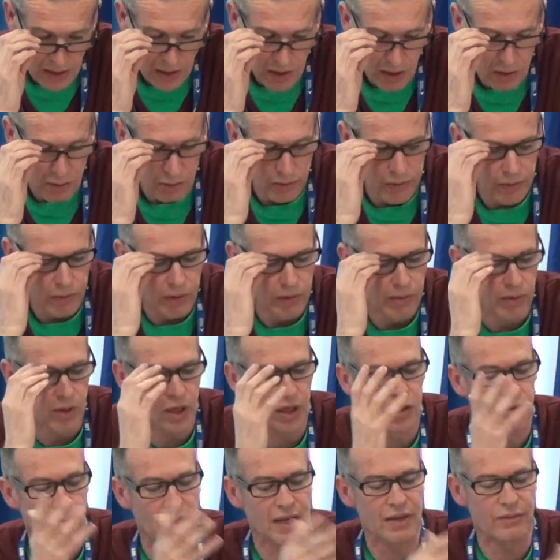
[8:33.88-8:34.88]
And although I'm not
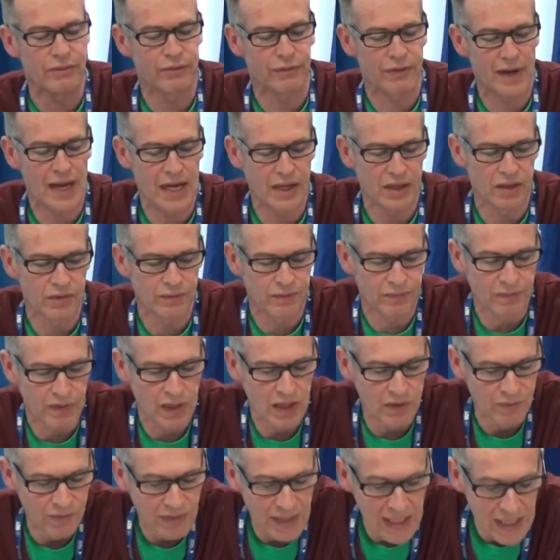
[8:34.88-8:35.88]
a great fan of
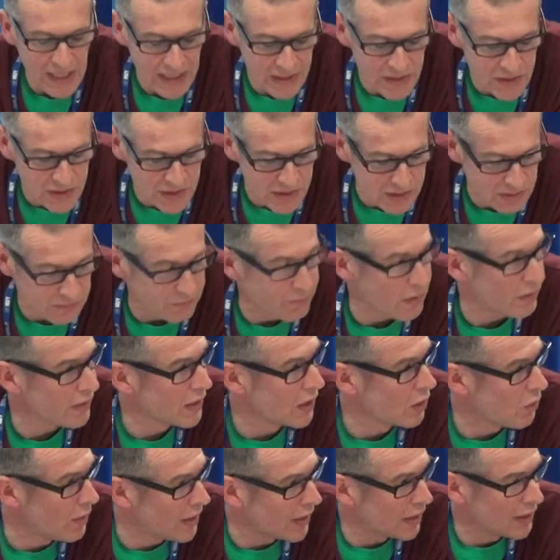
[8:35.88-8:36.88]
lists, very
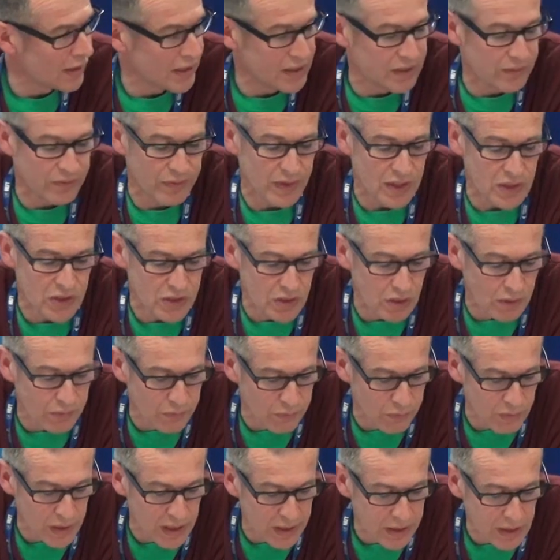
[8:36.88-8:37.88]
quickly to finish off
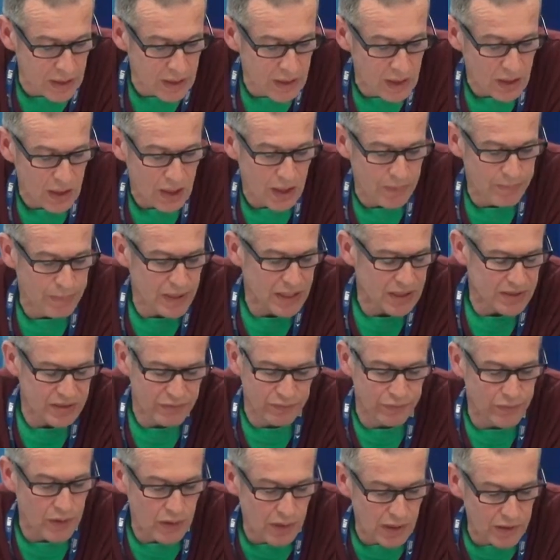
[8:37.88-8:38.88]
with, I picked
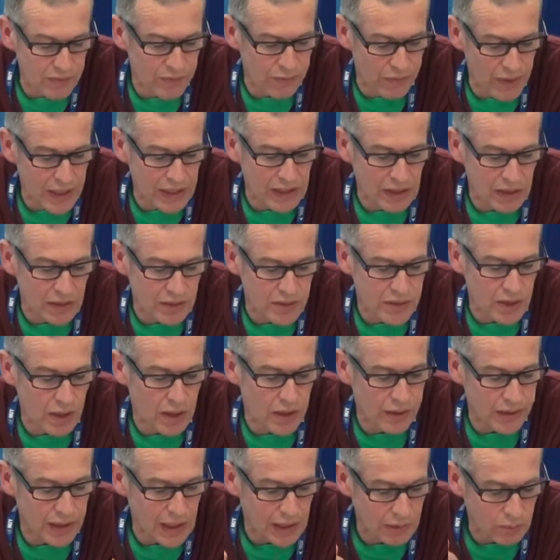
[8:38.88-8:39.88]
5 things that
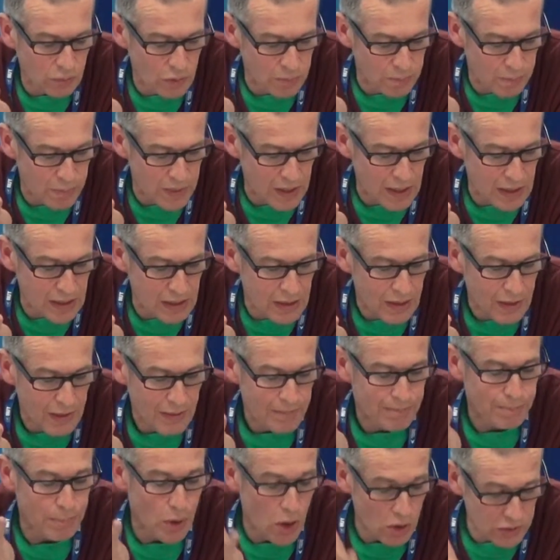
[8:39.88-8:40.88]
I think would be
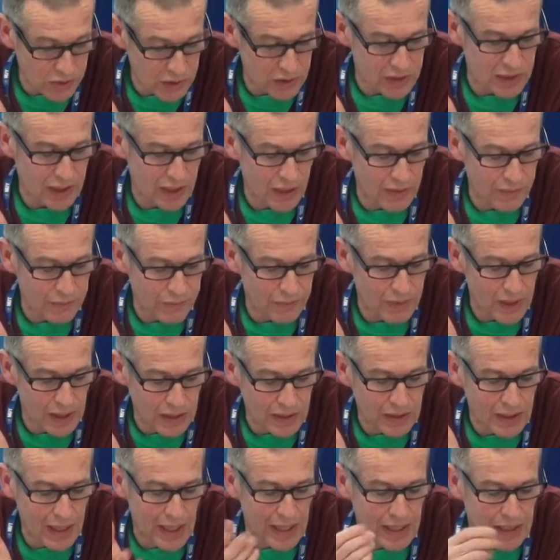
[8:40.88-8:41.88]
positive in
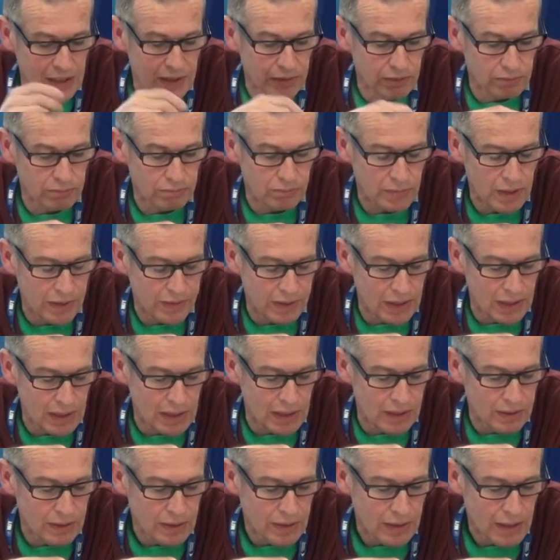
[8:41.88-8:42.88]
getting
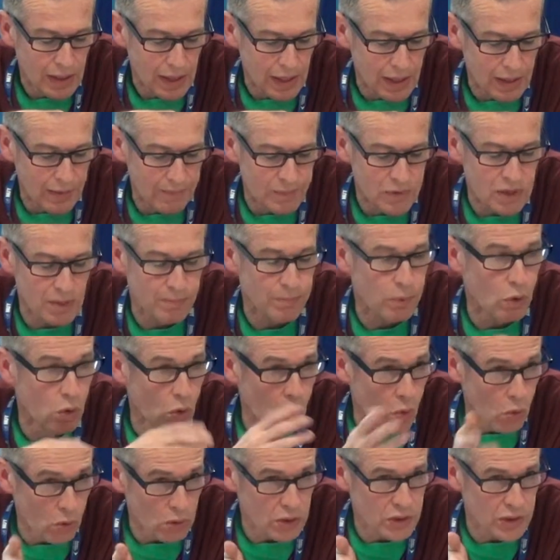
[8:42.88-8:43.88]
the
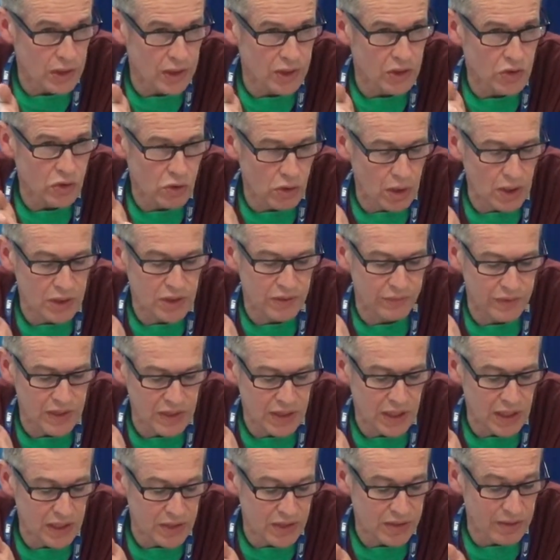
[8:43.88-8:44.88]
support and trust for
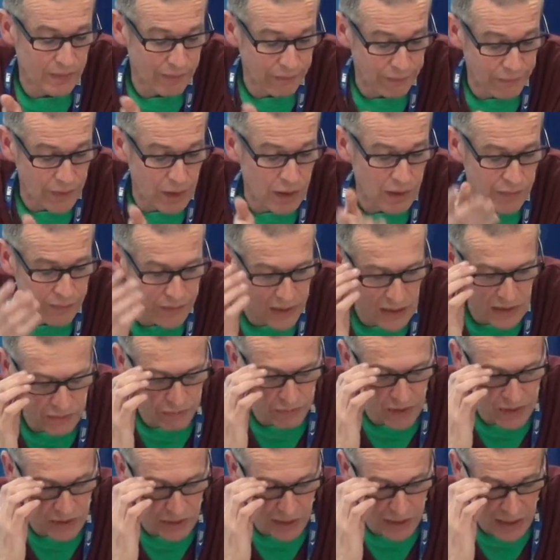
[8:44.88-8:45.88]
teachers, and 5 things
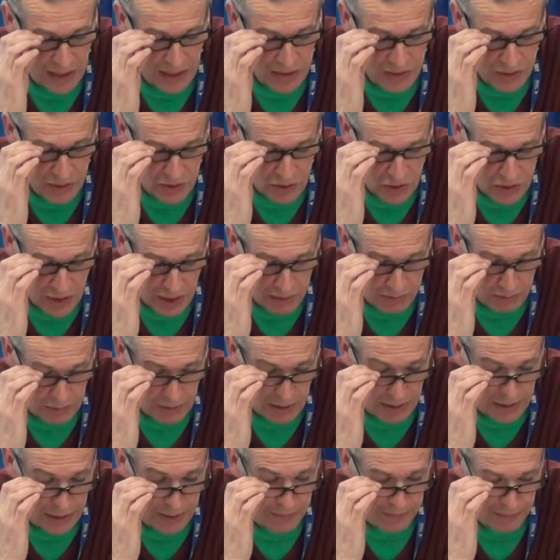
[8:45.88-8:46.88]
for education
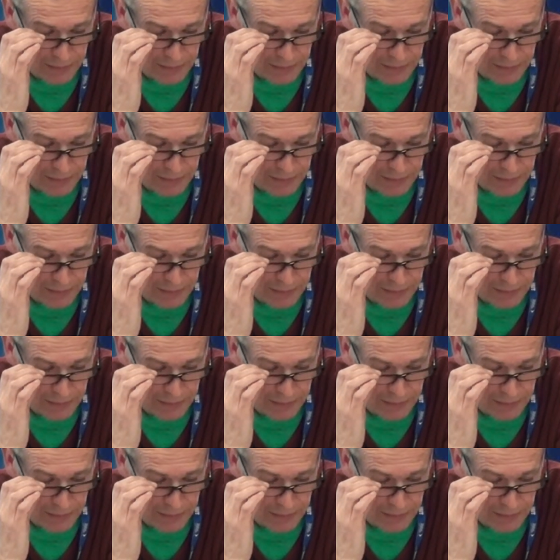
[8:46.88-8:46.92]
generally.